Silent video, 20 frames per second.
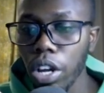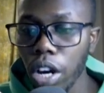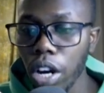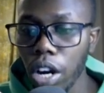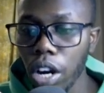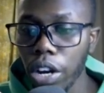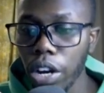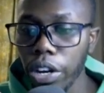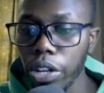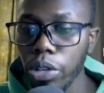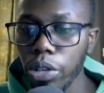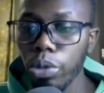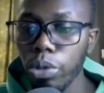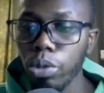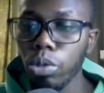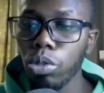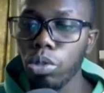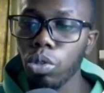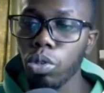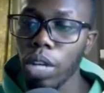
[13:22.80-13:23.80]

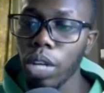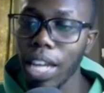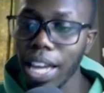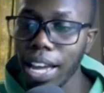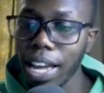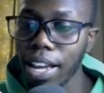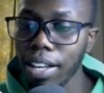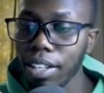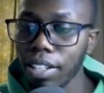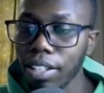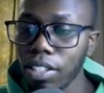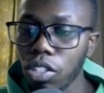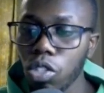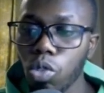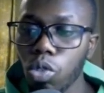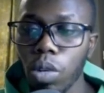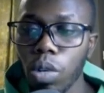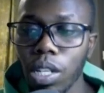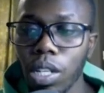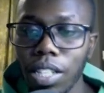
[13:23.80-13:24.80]
due today is
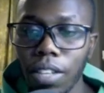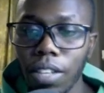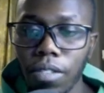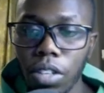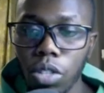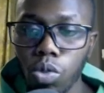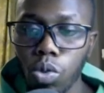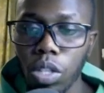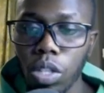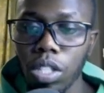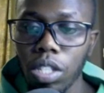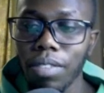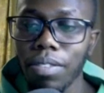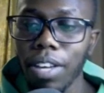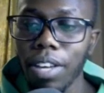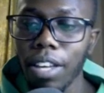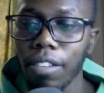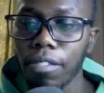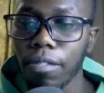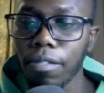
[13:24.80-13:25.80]

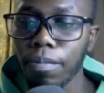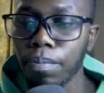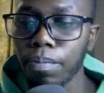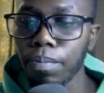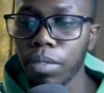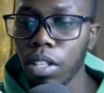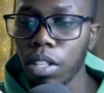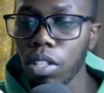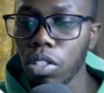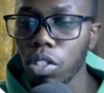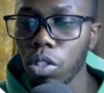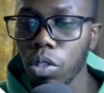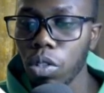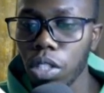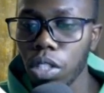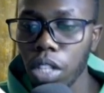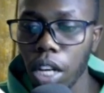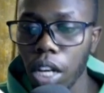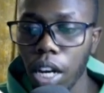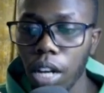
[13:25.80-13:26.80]
27.25. So
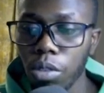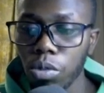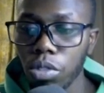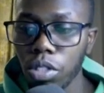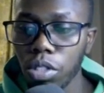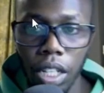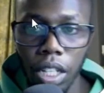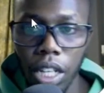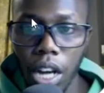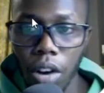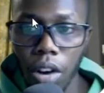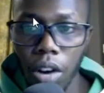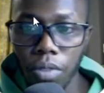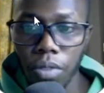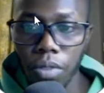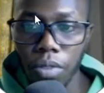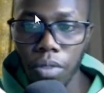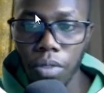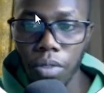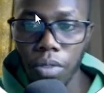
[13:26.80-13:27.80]
check out now.
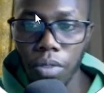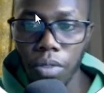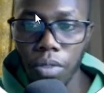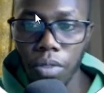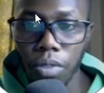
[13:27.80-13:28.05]
From here,